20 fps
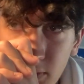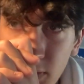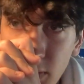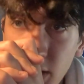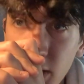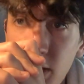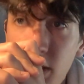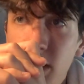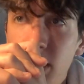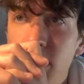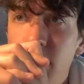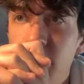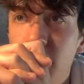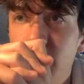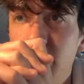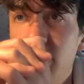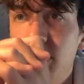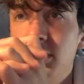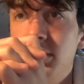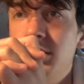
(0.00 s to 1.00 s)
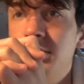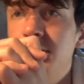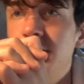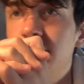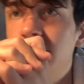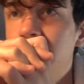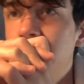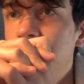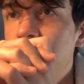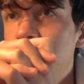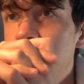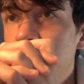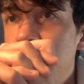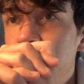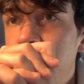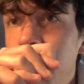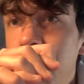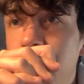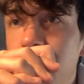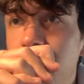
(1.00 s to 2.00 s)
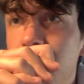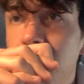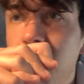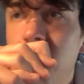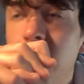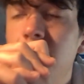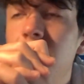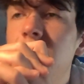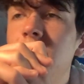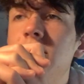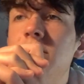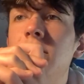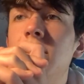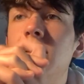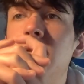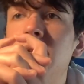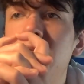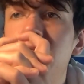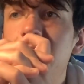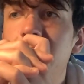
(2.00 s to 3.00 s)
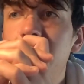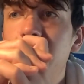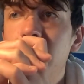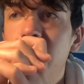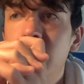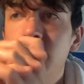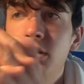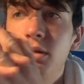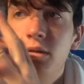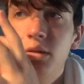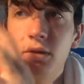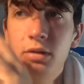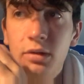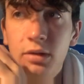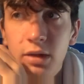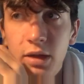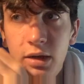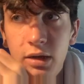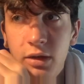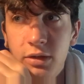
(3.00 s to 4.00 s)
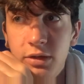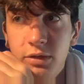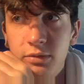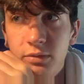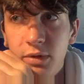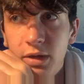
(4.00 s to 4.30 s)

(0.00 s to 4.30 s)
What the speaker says: glycolysis produces ATP, so if there's low ATP, glycolysis will